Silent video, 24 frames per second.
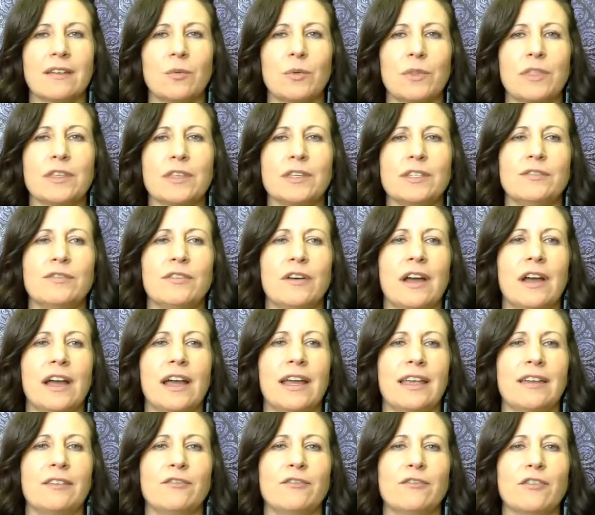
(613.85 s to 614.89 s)
with the
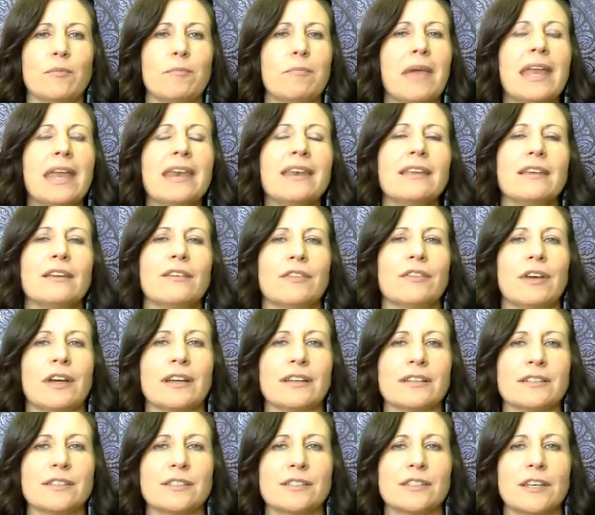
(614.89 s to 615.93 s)
divine, for many of
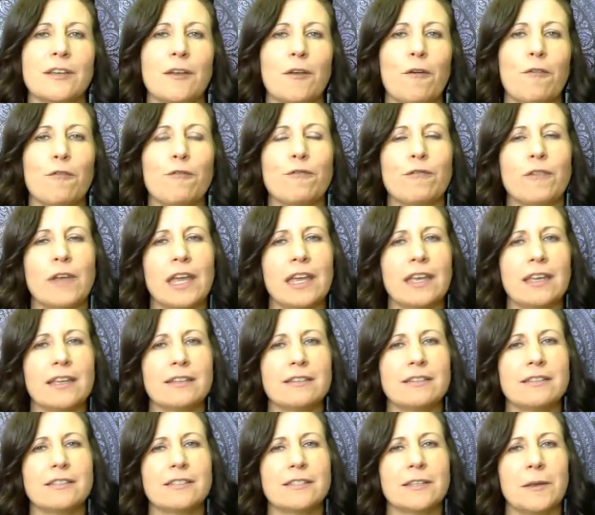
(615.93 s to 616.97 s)
us,
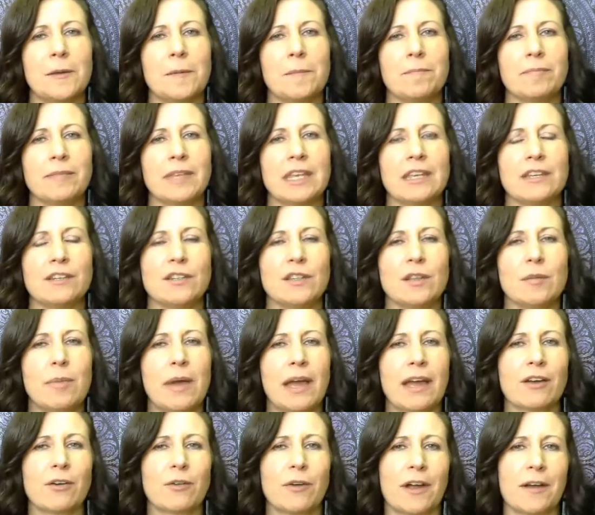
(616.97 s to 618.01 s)
fades into the
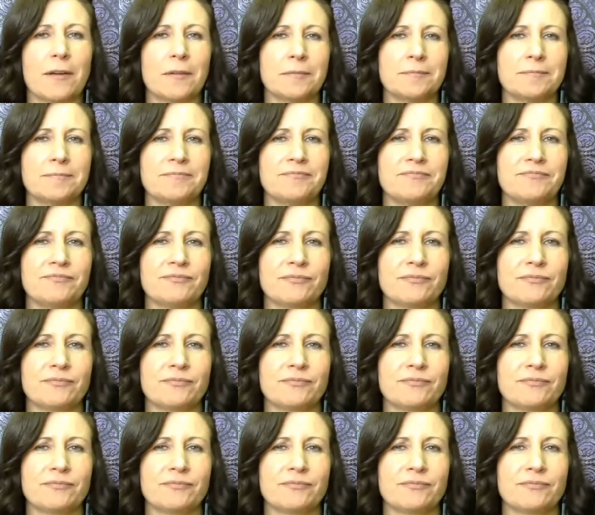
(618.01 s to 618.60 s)
background.